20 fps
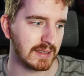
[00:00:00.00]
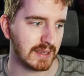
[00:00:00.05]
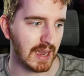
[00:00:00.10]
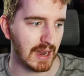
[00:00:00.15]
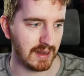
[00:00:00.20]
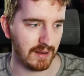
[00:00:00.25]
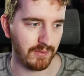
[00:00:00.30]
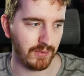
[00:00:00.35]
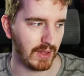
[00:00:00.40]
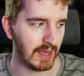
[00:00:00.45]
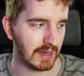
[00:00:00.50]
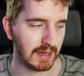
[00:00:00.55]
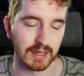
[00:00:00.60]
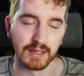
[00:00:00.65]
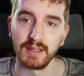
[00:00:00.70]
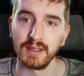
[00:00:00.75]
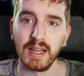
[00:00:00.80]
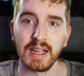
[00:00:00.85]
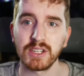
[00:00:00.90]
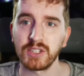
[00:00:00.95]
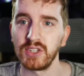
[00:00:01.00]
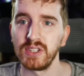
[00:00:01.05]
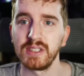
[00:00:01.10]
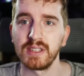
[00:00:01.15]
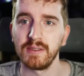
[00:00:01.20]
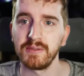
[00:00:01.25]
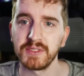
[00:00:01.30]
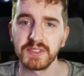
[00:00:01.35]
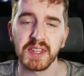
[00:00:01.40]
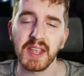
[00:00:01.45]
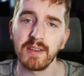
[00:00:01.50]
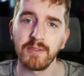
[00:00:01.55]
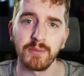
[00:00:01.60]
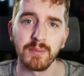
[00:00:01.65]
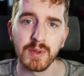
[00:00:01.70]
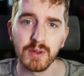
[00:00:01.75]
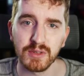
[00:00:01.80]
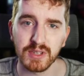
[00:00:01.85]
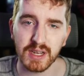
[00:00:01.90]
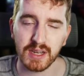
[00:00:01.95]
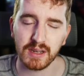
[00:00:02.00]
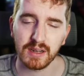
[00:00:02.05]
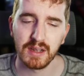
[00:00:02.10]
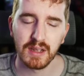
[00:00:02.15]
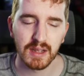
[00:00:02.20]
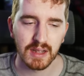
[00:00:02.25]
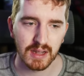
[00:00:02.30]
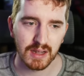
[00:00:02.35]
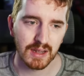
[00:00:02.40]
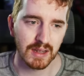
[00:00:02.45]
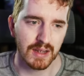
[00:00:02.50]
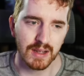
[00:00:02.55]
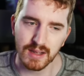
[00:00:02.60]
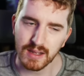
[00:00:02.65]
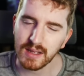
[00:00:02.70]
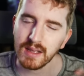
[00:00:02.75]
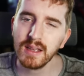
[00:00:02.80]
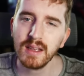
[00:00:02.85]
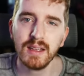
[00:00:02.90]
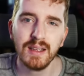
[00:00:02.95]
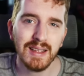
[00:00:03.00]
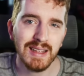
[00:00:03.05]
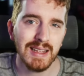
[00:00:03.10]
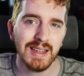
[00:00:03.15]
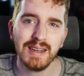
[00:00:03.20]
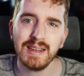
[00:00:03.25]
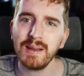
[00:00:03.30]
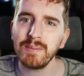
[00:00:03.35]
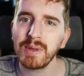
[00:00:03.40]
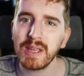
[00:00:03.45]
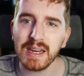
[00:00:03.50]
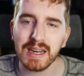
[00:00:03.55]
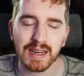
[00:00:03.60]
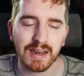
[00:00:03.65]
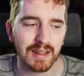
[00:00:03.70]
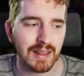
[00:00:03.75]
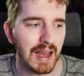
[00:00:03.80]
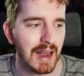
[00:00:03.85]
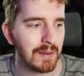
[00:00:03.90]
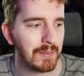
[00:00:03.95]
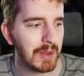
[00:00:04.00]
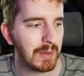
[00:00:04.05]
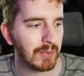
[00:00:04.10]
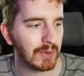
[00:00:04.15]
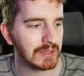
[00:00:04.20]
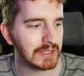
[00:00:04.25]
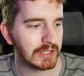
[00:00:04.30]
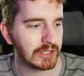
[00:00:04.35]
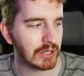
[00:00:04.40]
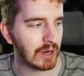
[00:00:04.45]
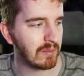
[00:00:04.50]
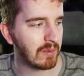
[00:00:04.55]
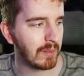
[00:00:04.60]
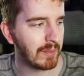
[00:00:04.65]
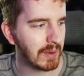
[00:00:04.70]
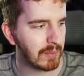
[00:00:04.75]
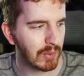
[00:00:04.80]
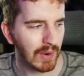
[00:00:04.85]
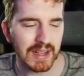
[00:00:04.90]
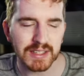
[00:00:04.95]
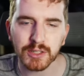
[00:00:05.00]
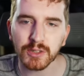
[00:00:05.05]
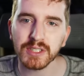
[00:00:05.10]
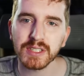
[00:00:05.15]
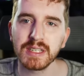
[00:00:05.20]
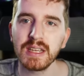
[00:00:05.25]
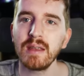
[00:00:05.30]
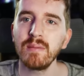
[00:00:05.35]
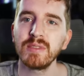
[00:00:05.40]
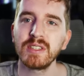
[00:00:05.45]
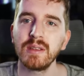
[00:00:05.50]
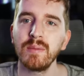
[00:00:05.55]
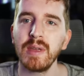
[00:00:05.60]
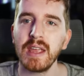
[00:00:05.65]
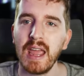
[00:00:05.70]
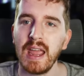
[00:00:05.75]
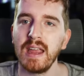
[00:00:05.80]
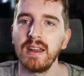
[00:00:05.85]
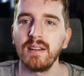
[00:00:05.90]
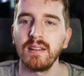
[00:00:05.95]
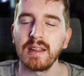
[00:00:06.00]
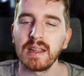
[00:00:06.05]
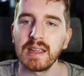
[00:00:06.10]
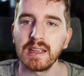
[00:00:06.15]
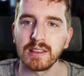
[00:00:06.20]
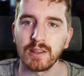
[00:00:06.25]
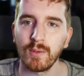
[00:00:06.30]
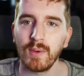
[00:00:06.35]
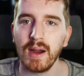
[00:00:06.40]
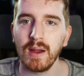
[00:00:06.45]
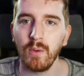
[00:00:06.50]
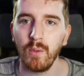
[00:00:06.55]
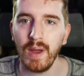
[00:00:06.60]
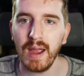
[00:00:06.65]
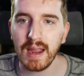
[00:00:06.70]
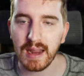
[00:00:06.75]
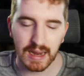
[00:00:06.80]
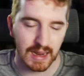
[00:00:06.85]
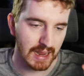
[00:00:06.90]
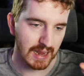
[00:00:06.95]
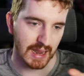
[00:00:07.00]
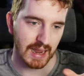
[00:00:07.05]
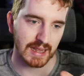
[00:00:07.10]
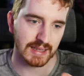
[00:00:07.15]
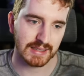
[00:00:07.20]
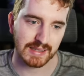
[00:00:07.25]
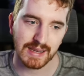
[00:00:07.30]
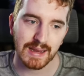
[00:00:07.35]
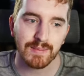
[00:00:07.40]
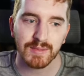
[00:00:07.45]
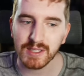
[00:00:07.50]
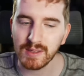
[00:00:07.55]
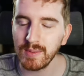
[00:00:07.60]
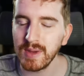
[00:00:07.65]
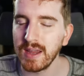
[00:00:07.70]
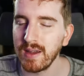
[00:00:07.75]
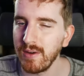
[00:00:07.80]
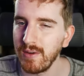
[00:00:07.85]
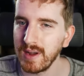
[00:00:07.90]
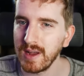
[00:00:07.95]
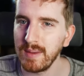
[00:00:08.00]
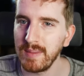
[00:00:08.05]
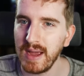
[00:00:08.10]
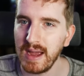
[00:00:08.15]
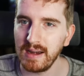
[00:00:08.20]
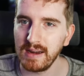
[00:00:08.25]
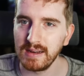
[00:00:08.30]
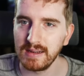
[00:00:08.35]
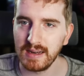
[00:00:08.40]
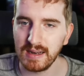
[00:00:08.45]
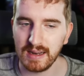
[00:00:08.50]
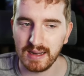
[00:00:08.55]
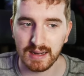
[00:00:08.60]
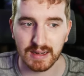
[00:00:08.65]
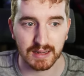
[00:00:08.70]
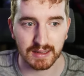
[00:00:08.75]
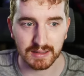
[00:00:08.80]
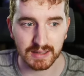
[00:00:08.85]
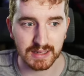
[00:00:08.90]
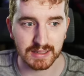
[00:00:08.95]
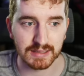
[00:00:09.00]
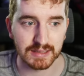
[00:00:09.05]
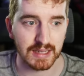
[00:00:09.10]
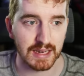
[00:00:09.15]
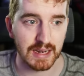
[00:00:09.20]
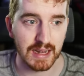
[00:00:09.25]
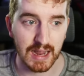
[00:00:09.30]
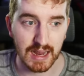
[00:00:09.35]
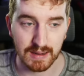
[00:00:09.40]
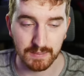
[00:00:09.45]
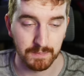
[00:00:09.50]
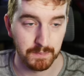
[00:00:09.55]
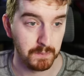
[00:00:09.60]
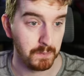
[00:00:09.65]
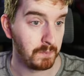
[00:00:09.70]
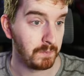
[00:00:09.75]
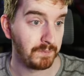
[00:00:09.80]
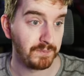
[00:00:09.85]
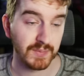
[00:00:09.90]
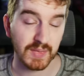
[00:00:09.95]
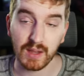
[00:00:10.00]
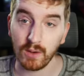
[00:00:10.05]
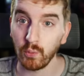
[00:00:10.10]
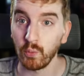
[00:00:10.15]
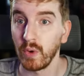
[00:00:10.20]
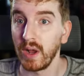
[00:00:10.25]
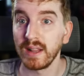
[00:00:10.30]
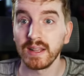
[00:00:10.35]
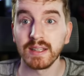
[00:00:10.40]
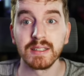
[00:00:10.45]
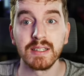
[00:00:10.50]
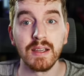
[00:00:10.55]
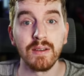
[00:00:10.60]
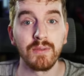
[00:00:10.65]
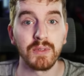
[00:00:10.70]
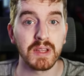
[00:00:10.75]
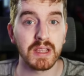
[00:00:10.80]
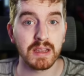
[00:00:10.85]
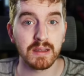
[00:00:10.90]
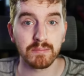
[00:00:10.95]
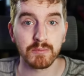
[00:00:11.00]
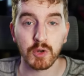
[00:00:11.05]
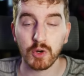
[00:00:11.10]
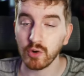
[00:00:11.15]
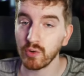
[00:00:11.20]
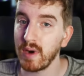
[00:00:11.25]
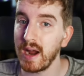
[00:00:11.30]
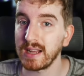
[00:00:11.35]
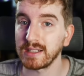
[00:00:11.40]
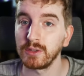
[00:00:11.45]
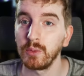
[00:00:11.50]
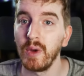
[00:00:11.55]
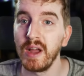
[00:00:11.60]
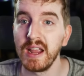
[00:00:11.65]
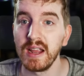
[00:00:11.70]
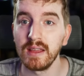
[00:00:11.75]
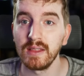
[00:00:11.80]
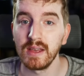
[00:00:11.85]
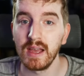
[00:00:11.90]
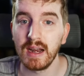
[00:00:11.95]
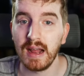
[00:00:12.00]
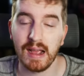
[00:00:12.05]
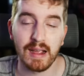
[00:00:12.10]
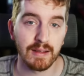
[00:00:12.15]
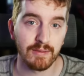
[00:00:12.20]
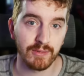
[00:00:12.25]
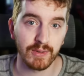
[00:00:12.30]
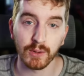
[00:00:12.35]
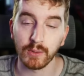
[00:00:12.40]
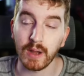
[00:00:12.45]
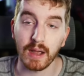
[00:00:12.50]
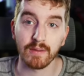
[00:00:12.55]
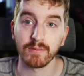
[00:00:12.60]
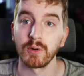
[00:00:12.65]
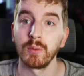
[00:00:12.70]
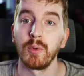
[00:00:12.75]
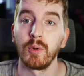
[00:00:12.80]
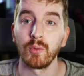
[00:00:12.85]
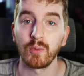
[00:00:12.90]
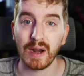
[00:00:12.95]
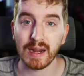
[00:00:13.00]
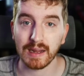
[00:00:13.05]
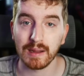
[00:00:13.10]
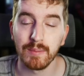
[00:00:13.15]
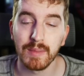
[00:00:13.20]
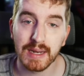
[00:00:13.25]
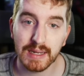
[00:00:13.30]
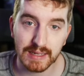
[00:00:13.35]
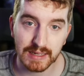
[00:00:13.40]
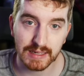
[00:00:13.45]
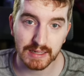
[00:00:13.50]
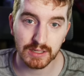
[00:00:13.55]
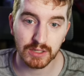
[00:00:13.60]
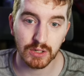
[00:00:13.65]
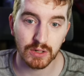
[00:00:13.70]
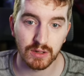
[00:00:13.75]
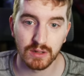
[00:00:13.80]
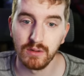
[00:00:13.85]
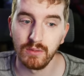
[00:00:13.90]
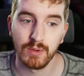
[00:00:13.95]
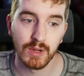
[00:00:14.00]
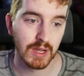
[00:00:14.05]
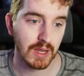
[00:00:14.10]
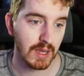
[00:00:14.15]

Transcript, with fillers: kind of like collections of safe music end up getting a lot of people into trouble, but Pretzel seems to be handling it the right way and seems to be going about it at, at least in a relatively correct way that I feel comfortable recommending it to you.